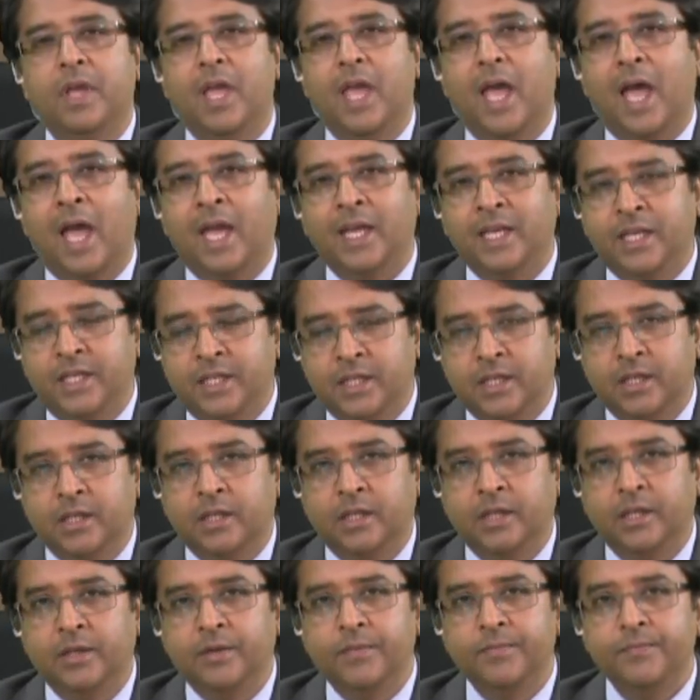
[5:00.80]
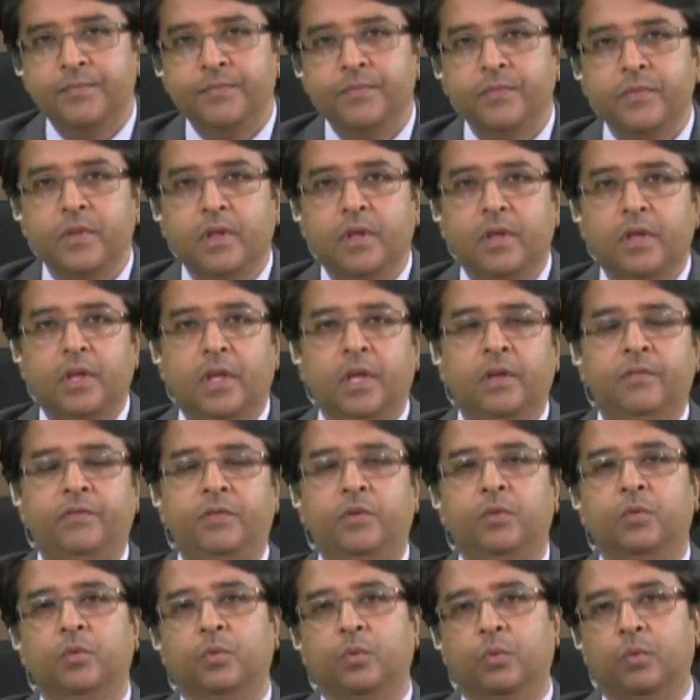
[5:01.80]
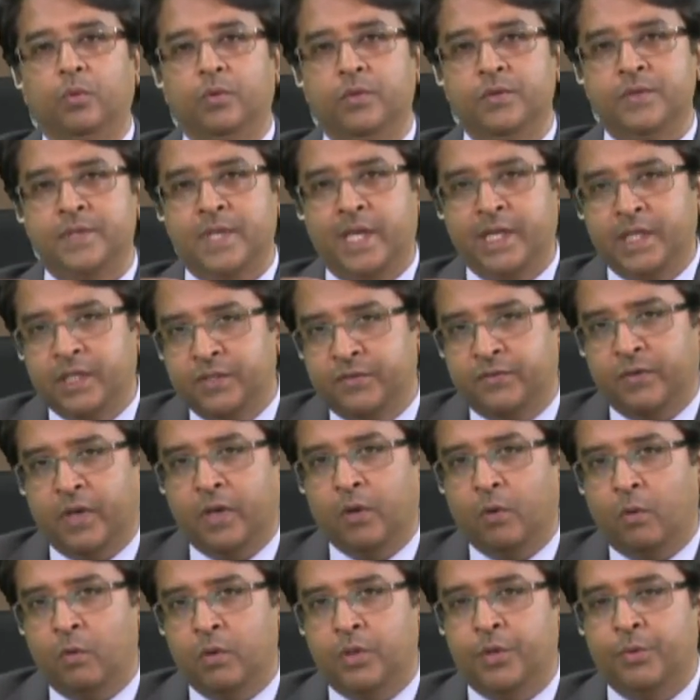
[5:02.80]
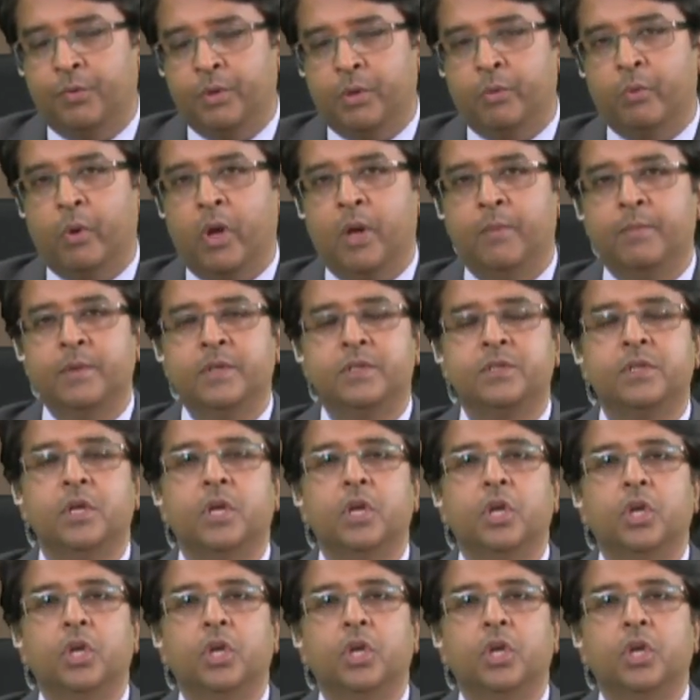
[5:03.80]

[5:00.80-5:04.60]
ideally, if you satisfy all the requirements,